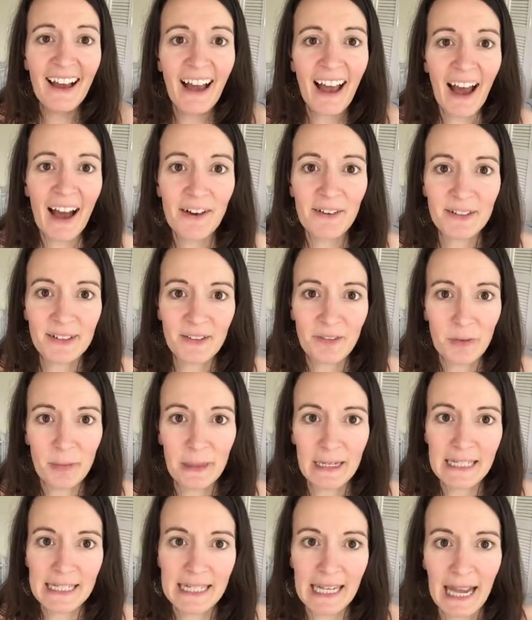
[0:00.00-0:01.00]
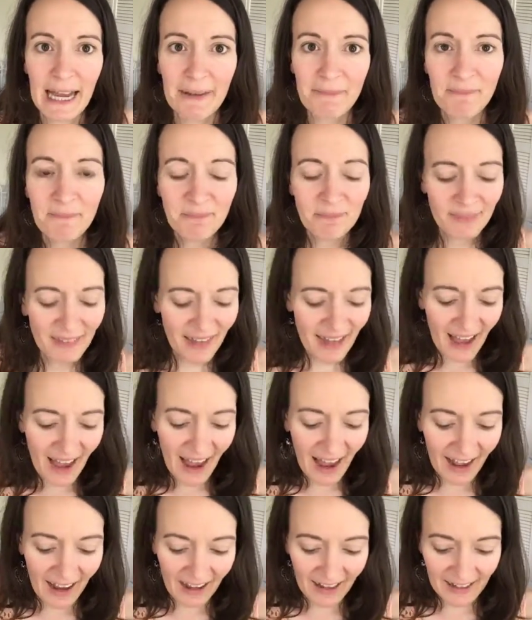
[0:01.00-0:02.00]
How is everybody today?
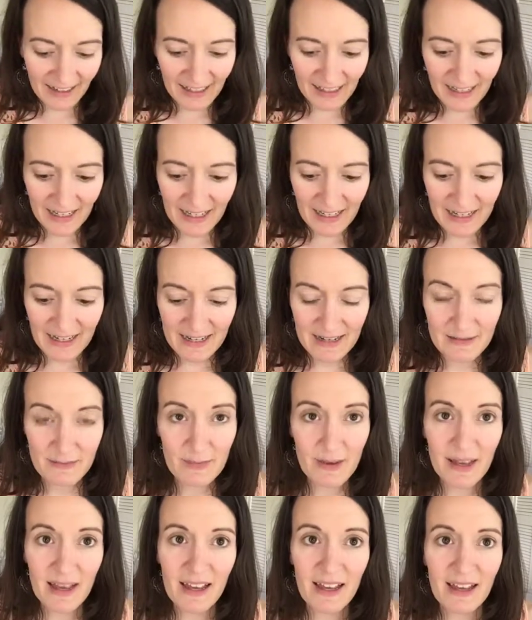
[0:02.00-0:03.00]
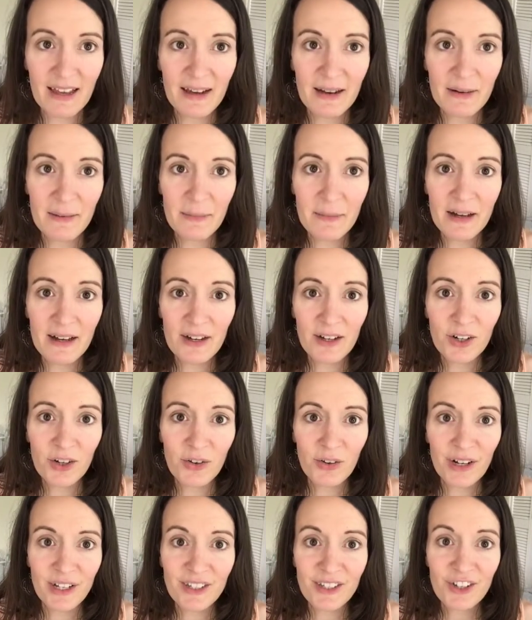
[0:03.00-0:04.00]
I am
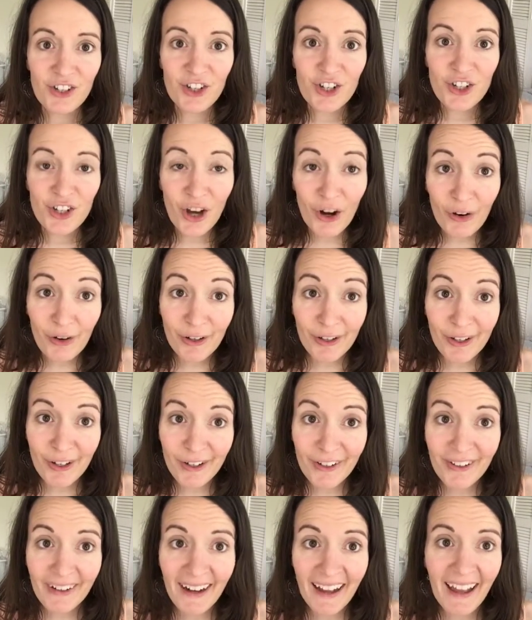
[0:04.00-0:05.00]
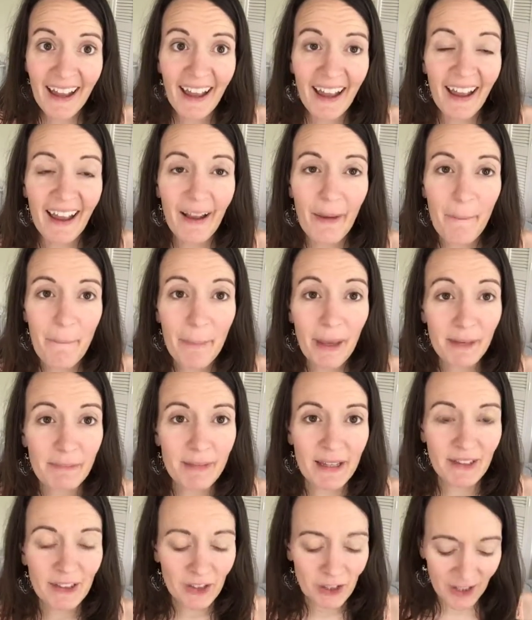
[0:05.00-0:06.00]
going to show you a
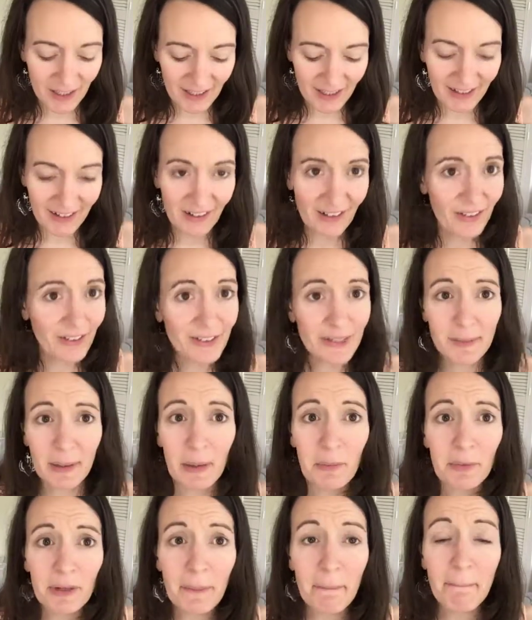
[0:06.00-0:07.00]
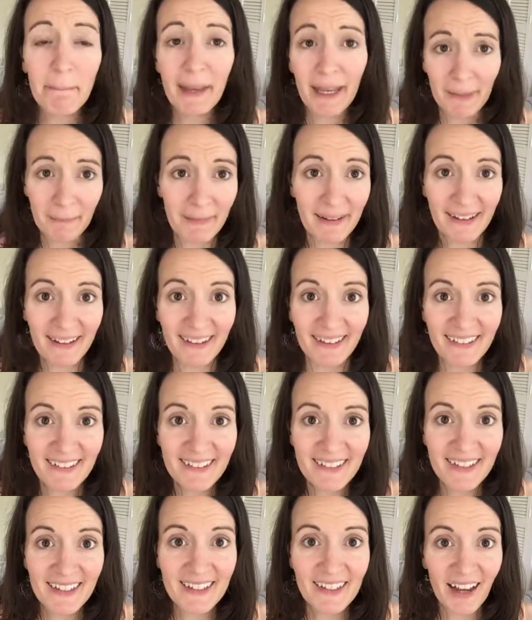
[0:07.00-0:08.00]
pigment look, and I'll explain what a pigment
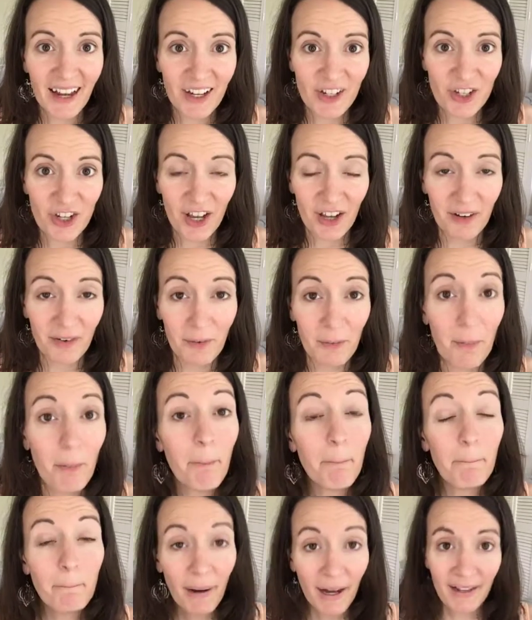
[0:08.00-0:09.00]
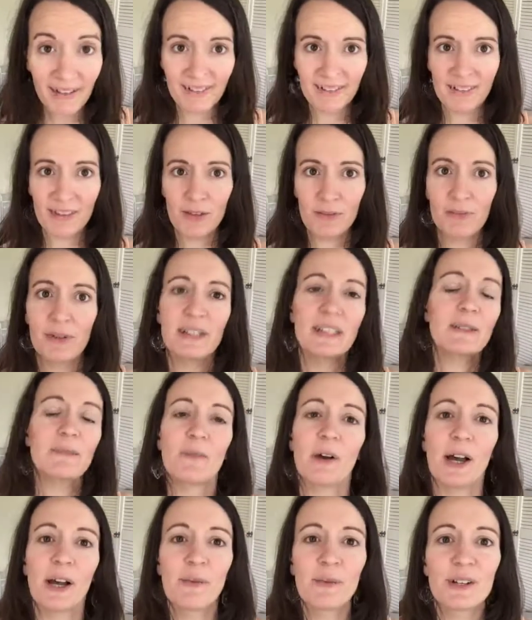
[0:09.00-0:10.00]
is. It's eyeshadow. But the reason
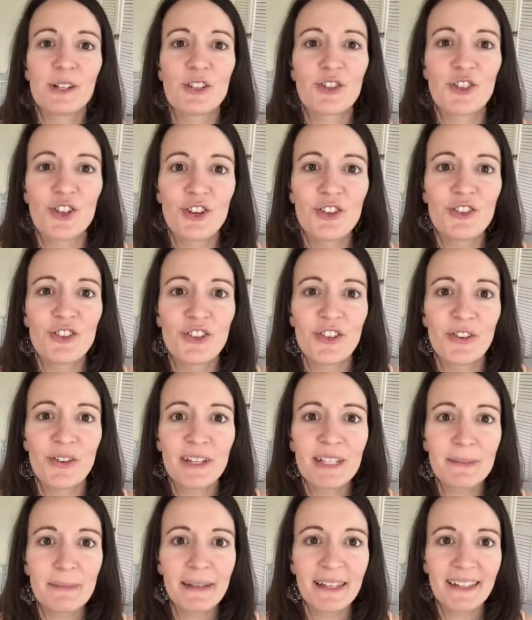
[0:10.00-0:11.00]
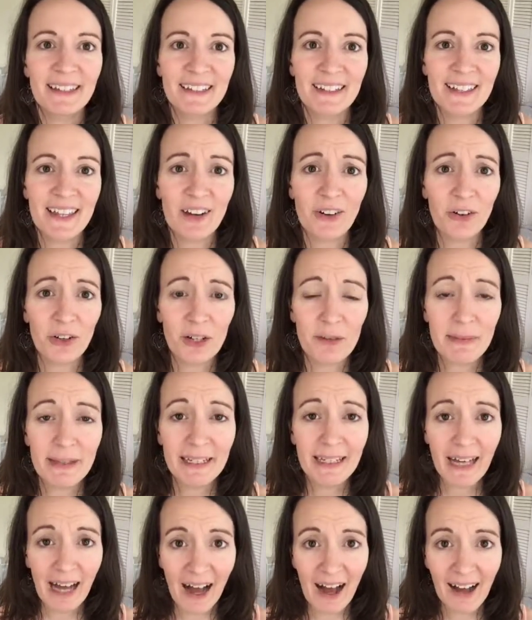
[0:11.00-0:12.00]
why I wanted to show it to you is because they're going to be
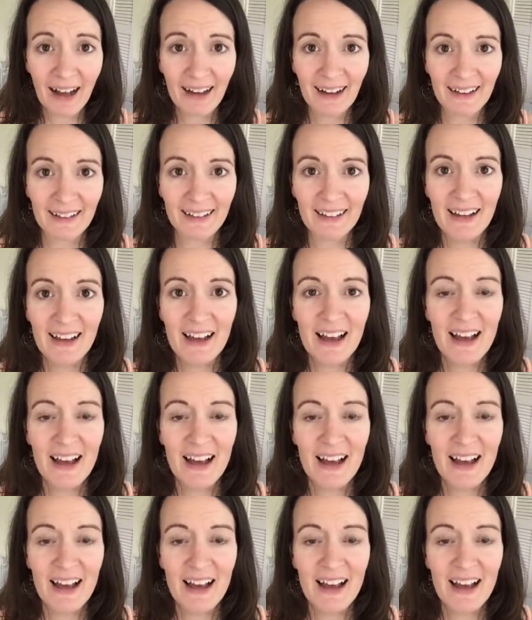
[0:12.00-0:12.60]
gone.